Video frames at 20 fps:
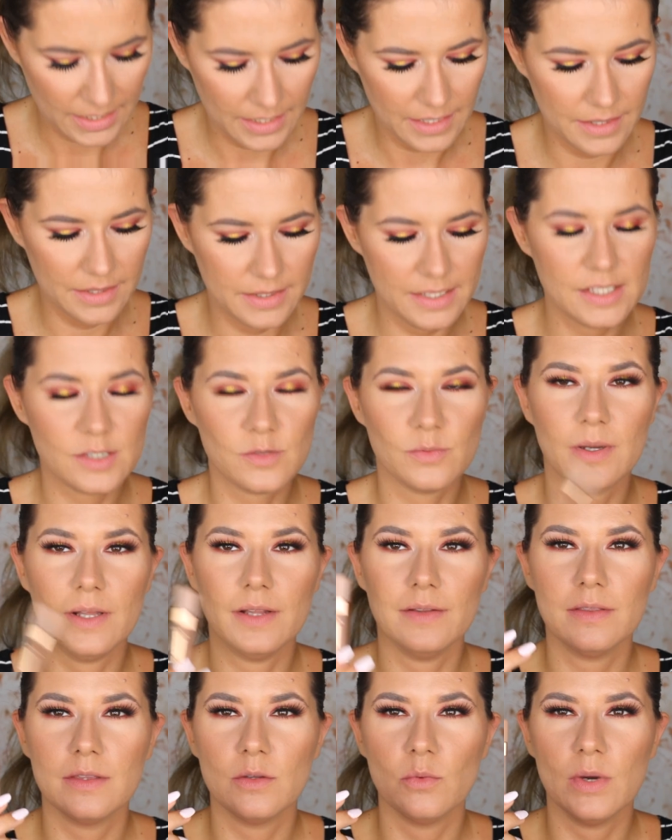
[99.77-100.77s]
uh, this
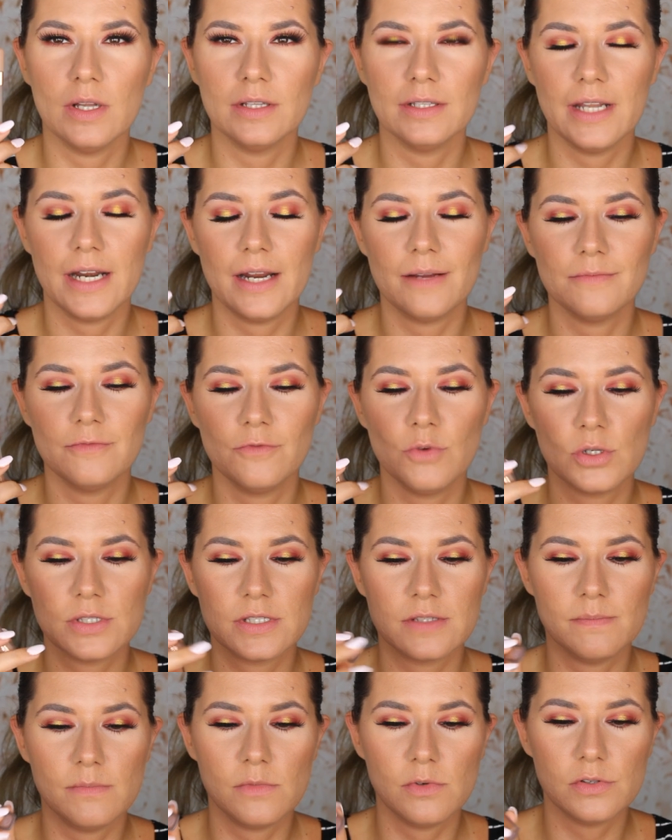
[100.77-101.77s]
one, the one that I
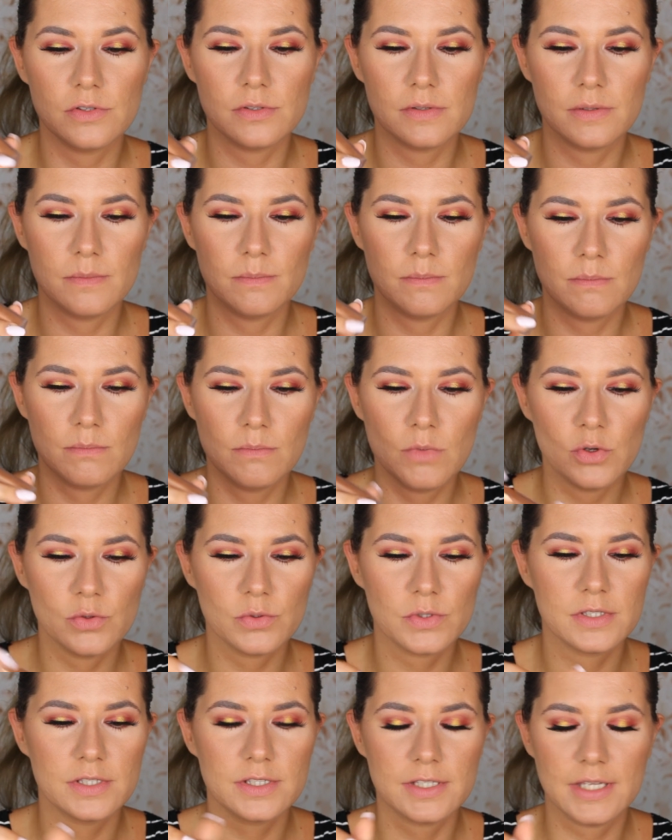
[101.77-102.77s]
was mo
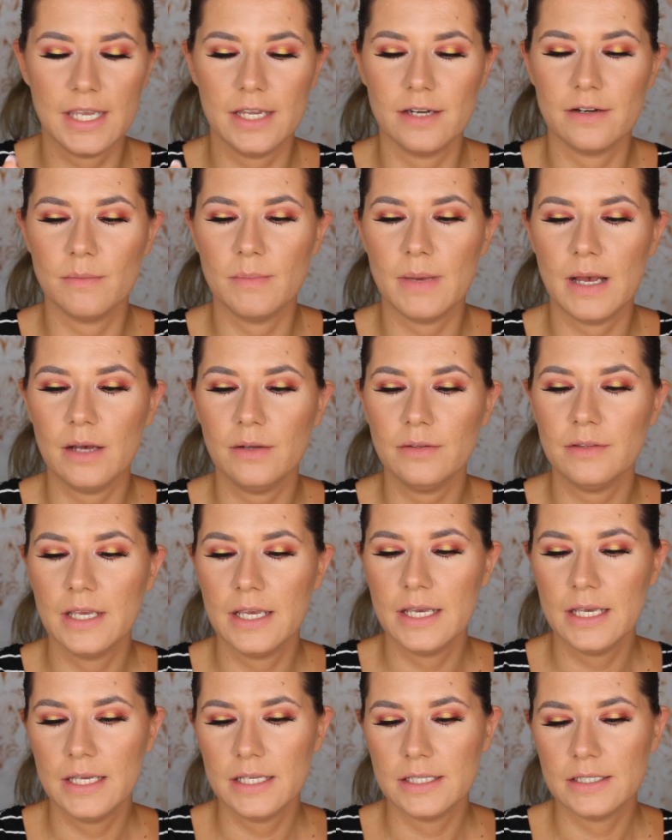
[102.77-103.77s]
most scared about.
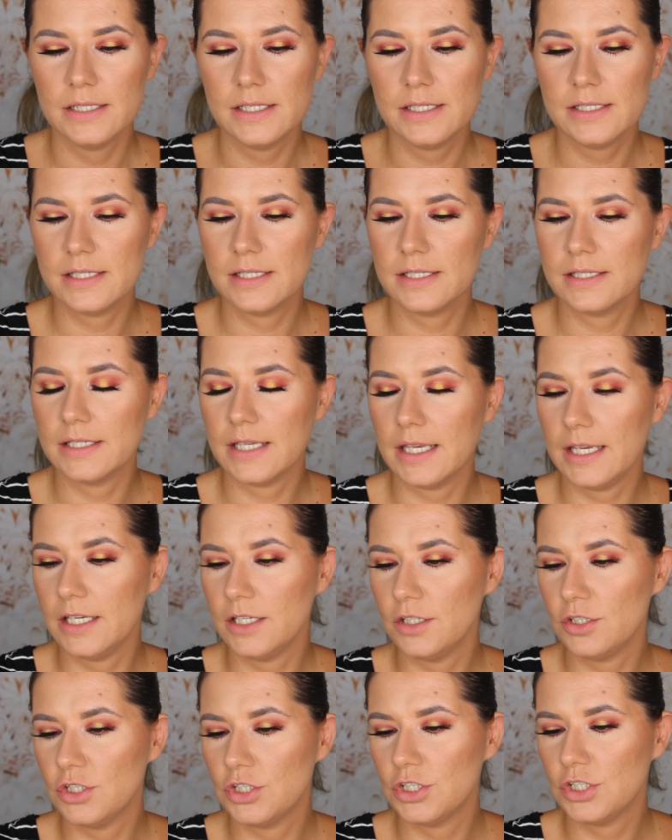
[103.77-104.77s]
This is
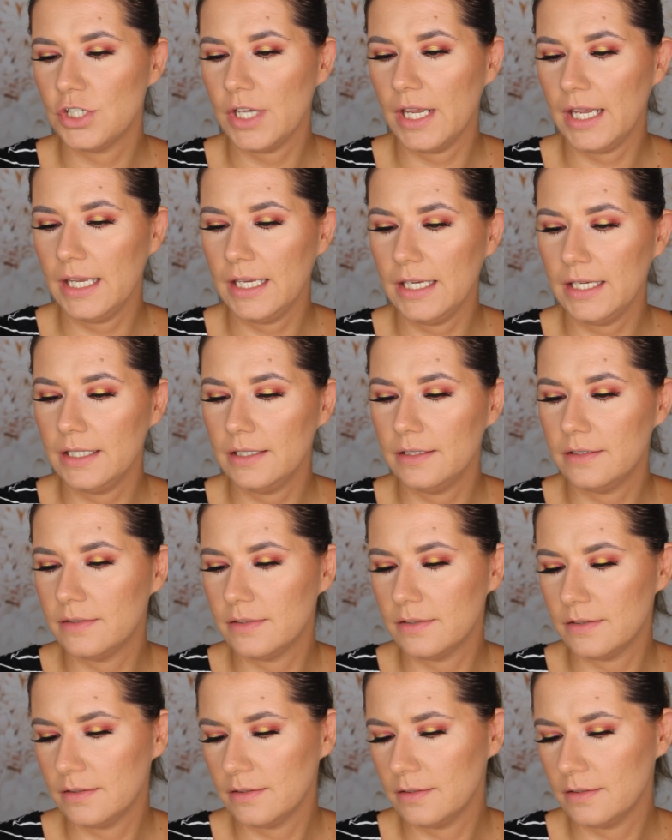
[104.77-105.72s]
in shade